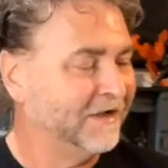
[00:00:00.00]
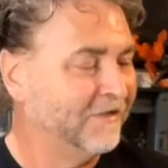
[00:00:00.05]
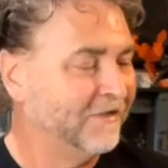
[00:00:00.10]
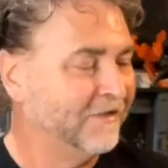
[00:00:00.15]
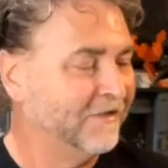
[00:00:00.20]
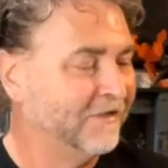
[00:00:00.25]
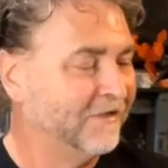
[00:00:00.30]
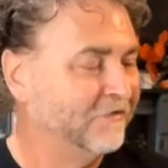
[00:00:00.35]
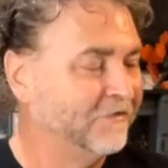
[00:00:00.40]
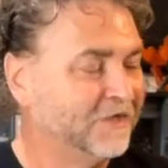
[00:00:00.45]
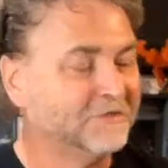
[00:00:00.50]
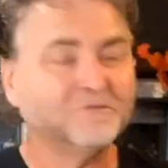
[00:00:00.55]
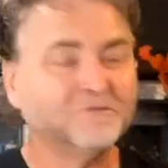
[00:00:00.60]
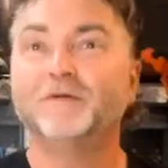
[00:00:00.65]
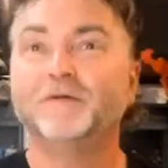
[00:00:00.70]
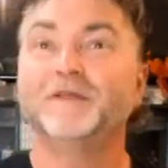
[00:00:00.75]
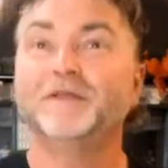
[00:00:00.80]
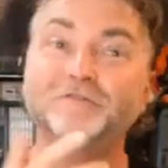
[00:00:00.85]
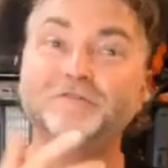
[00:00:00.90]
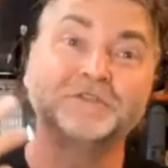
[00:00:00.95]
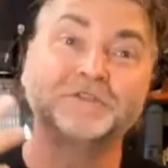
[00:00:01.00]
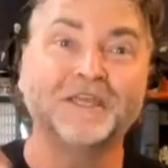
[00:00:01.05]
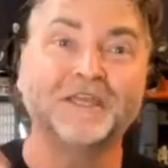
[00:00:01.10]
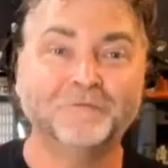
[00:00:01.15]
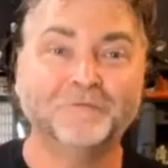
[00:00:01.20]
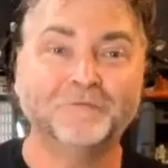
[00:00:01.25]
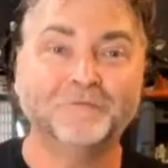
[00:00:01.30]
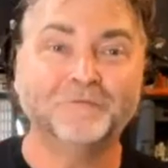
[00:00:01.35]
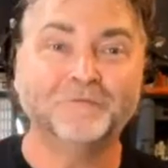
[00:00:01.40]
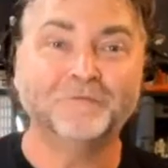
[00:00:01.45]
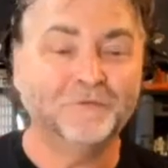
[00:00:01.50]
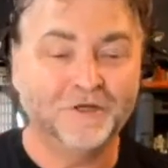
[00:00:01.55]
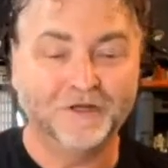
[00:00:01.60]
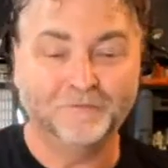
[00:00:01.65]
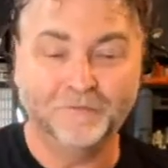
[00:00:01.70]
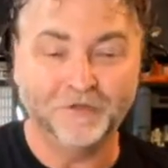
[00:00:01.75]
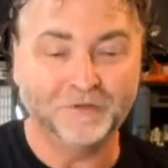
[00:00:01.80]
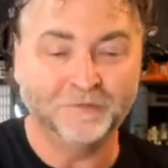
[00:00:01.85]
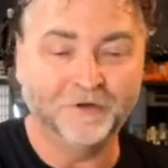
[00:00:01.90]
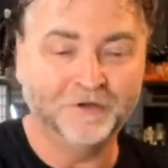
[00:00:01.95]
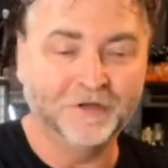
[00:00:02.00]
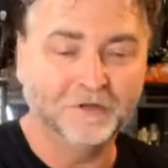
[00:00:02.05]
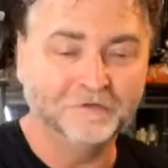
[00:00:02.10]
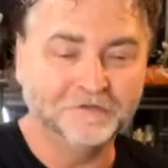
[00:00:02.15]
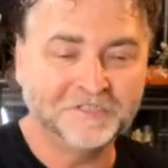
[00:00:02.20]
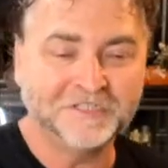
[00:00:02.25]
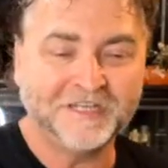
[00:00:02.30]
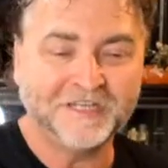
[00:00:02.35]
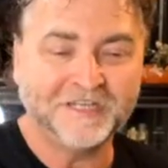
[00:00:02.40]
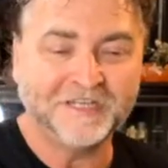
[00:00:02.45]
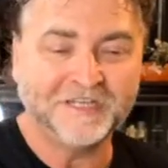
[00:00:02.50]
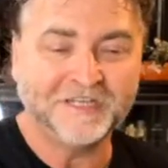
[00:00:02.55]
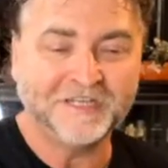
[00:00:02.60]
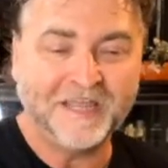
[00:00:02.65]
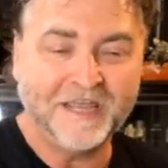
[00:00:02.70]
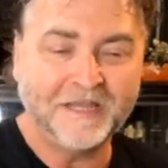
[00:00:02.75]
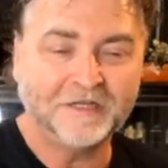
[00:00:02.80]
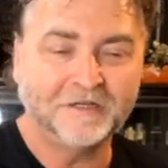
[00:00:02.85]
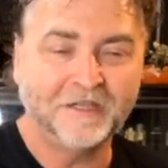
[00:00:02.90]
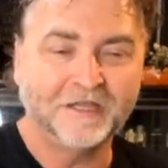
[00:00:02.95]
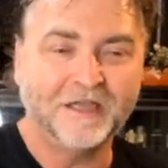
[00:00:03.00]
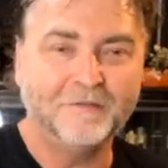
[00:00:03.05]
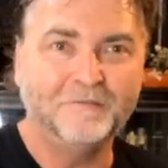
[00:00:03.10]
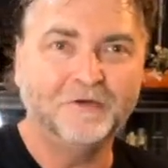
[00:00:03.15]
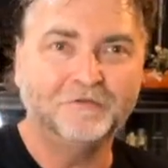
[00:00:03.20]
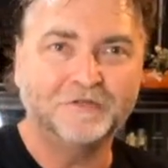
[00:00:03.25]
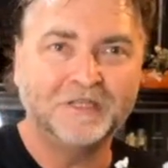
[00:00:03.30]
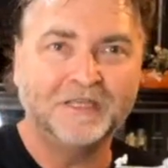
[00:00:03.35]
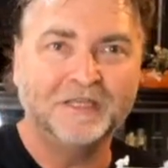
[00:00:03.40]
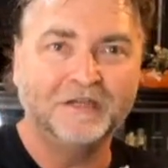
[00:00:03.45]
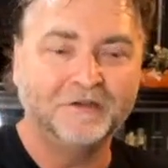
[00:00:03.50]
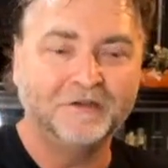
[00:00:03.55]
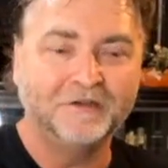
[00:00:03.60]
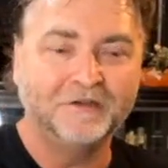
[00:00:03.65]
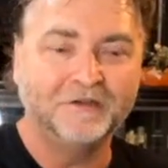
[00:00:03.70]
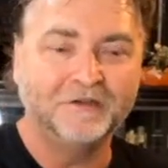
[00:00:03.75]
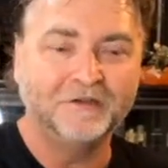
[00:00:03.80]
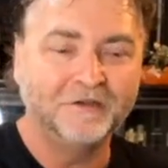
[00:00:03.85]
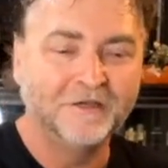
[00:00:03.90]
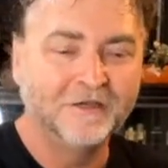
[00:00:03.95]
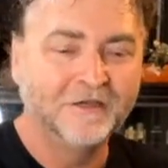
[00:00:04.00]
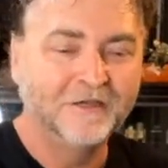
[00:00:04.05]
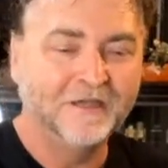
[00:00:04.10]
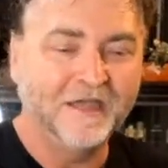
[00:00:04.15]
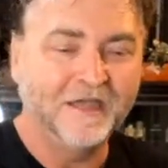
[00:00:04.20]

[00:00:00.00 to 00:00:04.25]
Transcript: this one I'll be able to do a second one and put them on a little stand like I built here. And